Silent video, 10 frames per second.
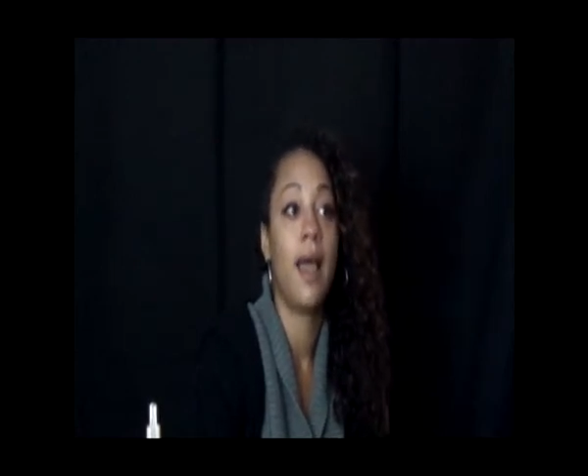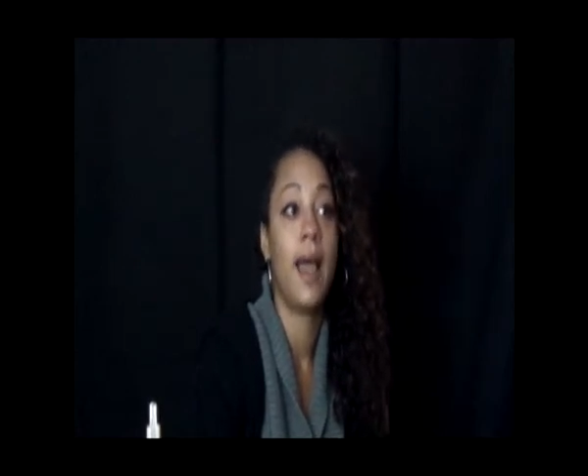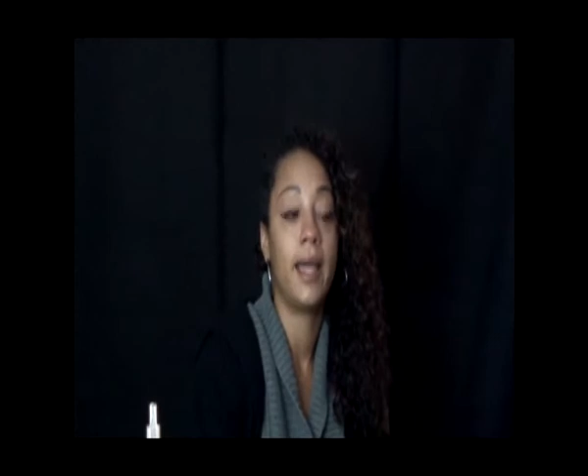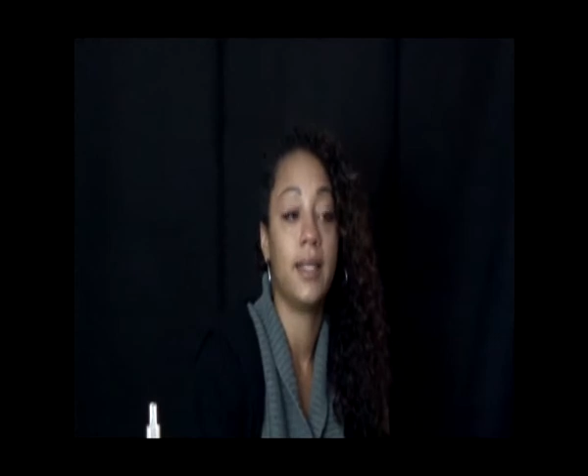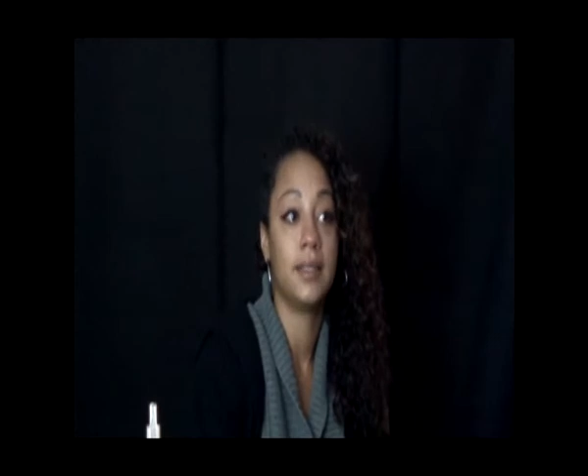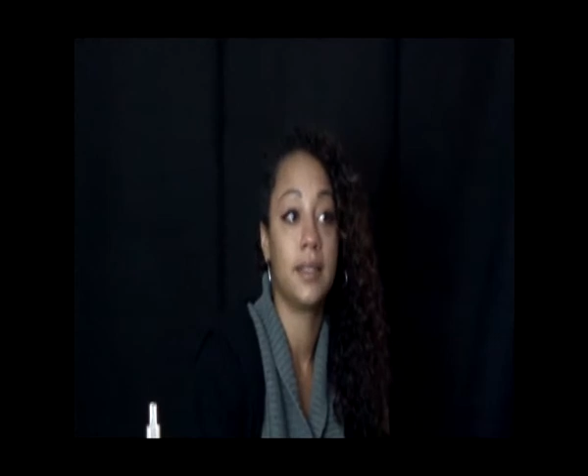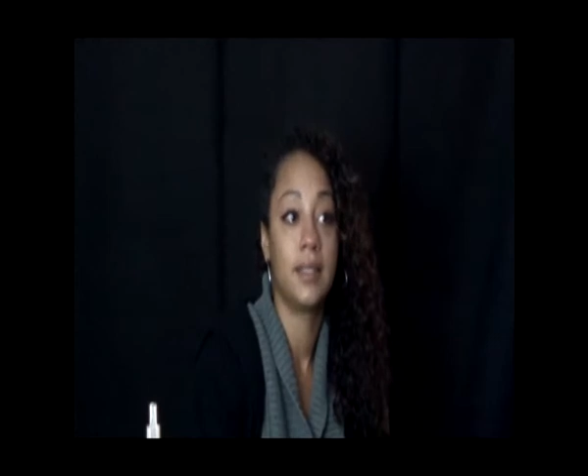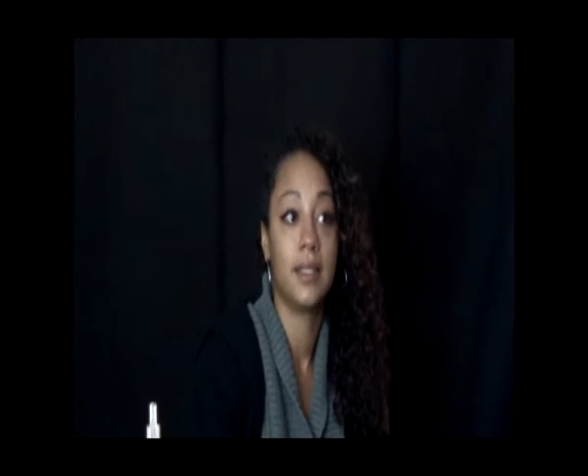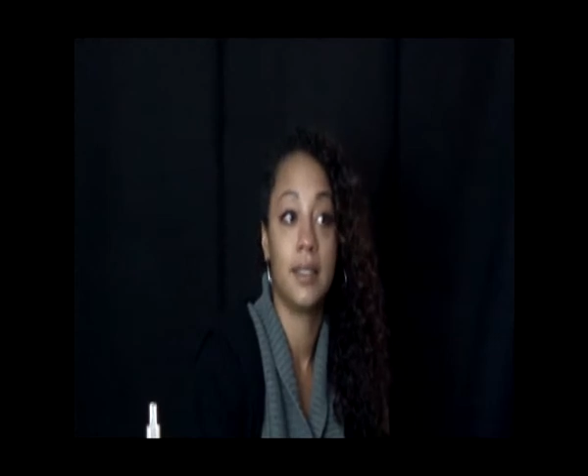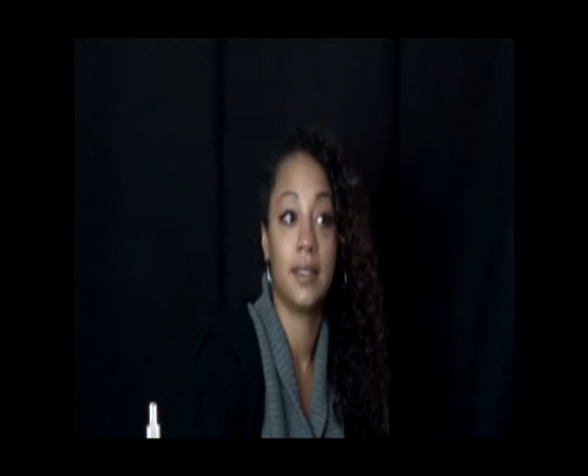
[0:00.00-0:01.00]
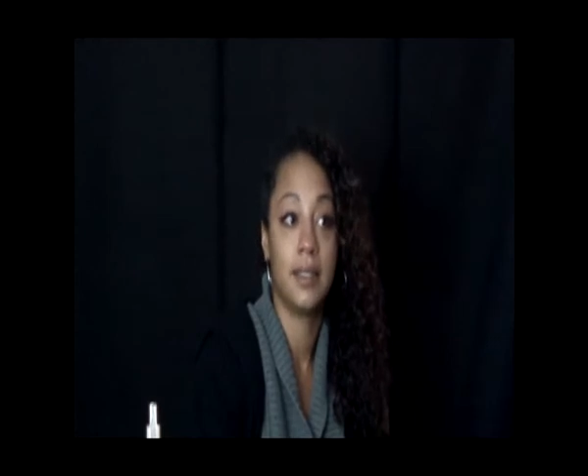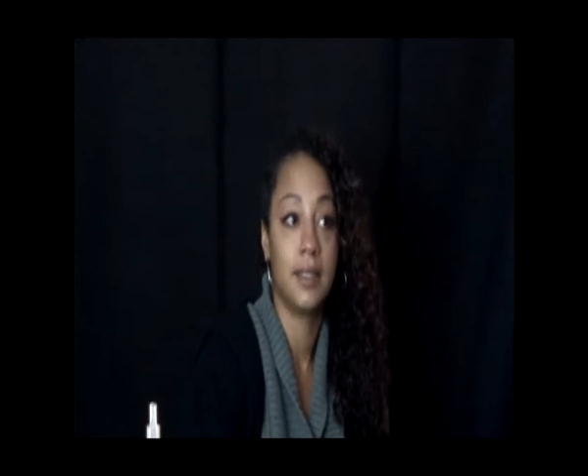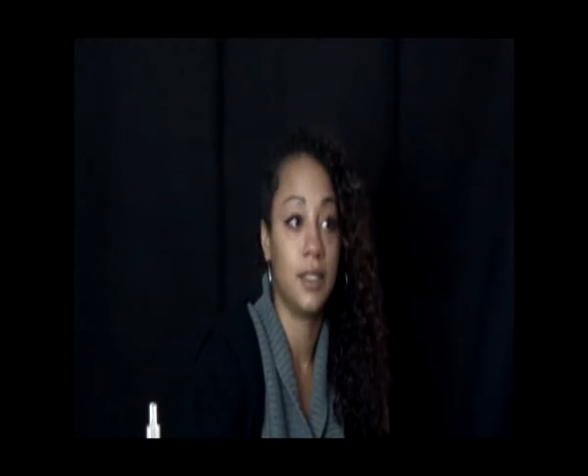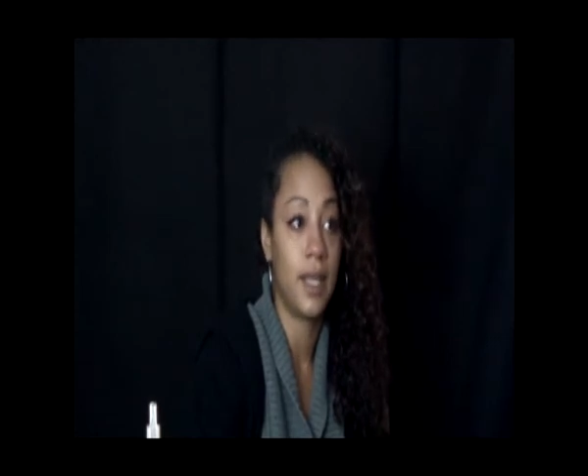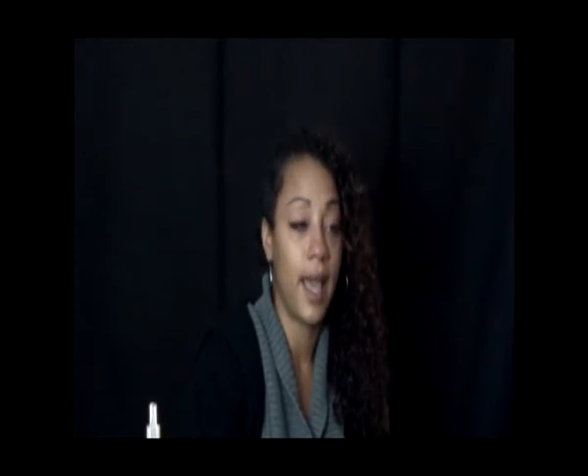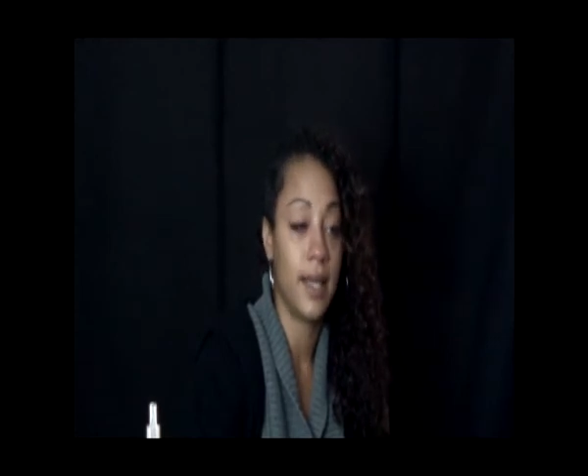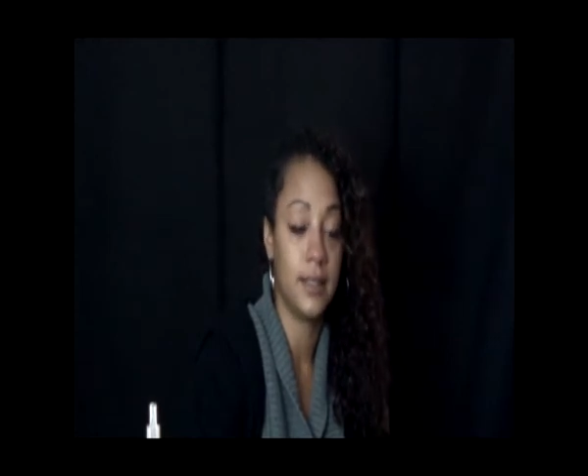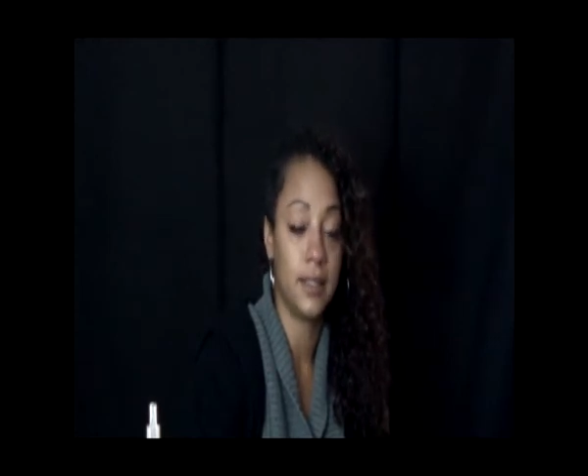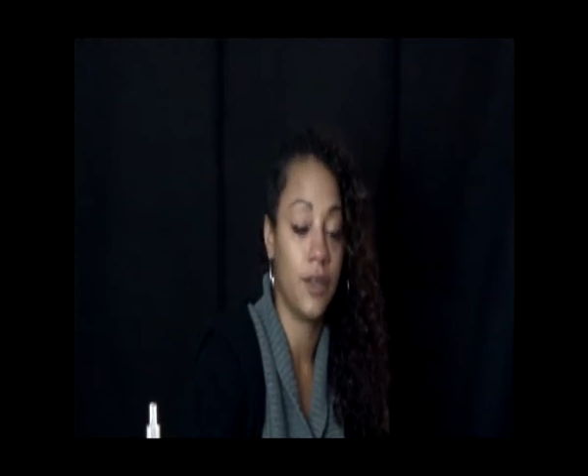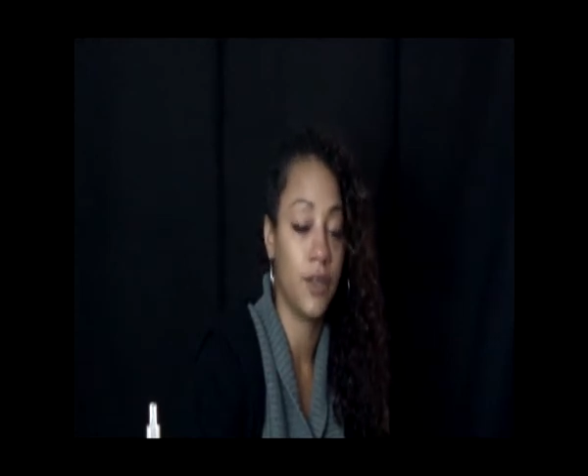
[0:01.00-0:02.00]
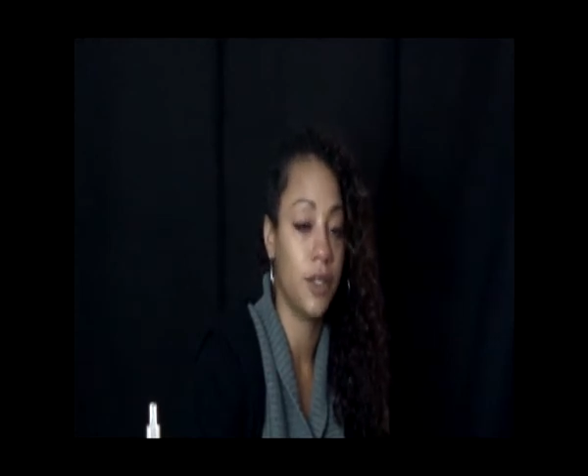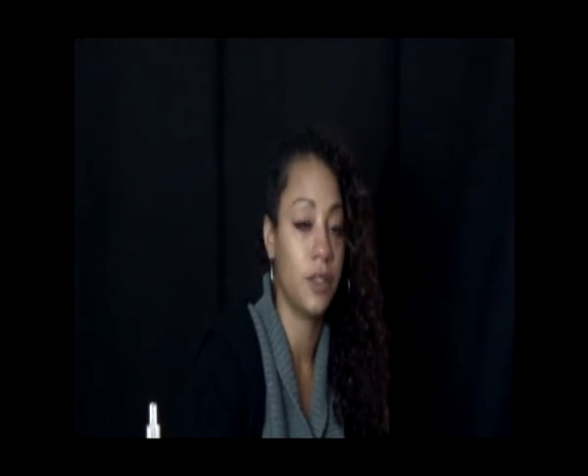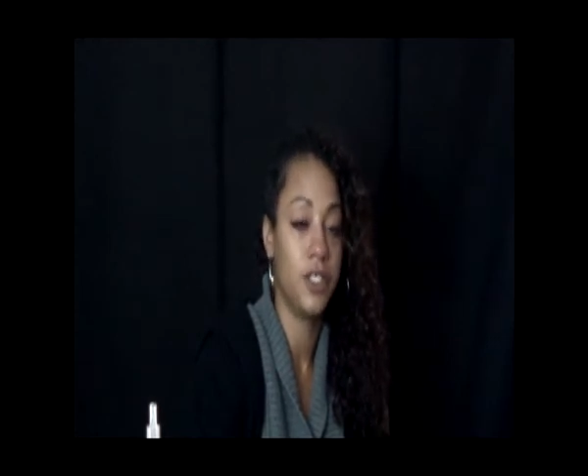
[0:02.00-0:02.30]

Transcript: and has another